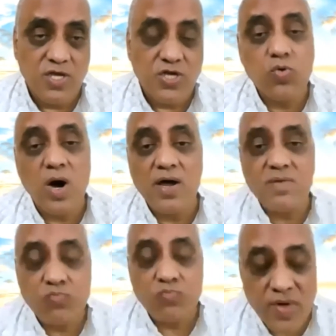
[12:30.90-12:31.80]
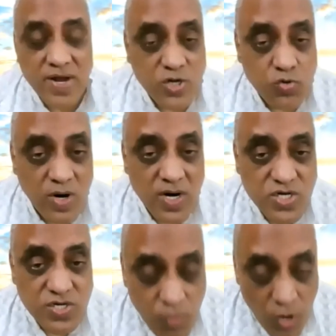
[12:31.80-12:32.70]
You are moving
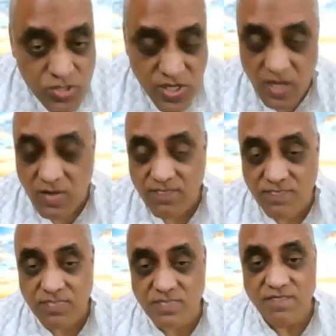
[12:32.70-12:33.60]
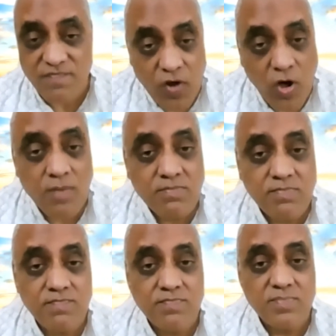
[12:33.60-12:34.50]
towards mukti
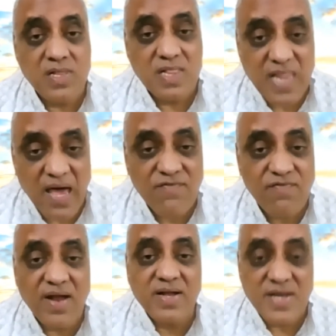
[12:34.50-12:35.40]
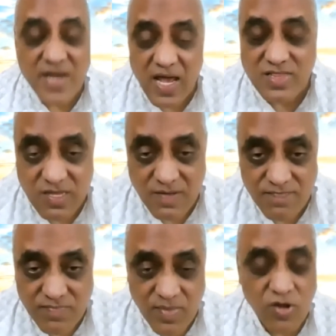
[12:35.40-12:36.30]
from life and death,
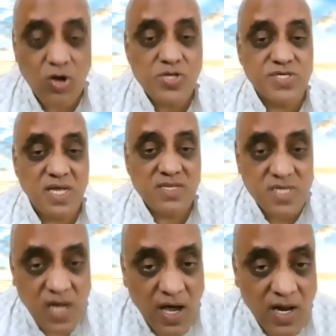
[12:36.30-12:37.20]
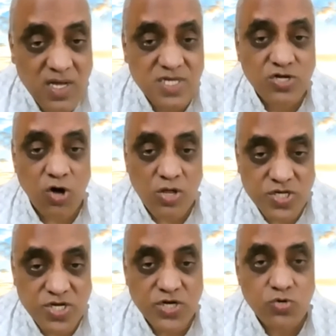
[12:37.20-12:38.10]
because sanskaras
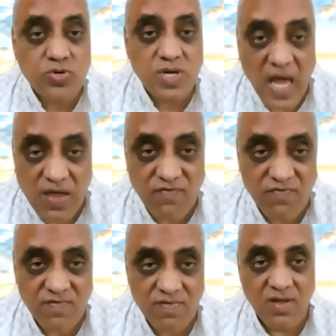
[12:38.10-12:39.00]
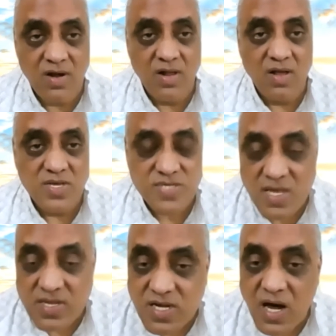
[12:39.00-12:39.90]
constitute life.
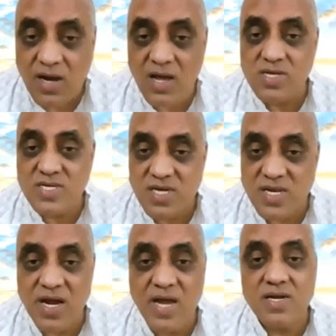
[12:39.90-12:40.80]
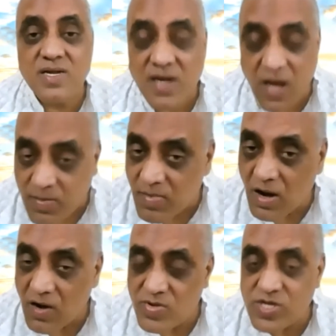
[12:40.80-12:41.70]
Sanskaras create
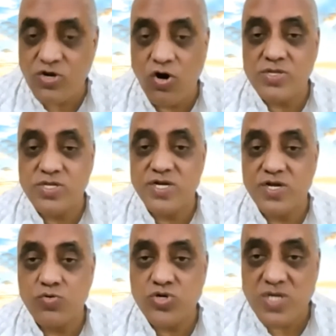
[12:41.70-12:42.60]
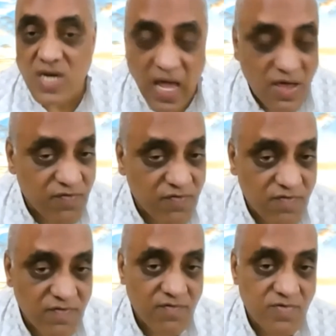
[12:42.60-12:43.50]
karma, which constitutes
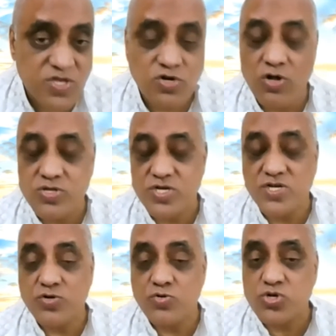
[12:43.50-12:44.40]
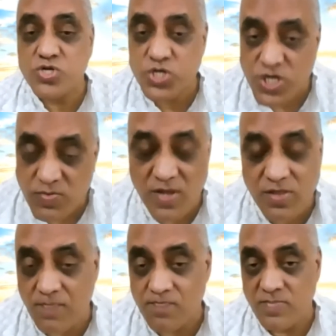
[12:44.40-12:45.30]
life, which constitutes jivana.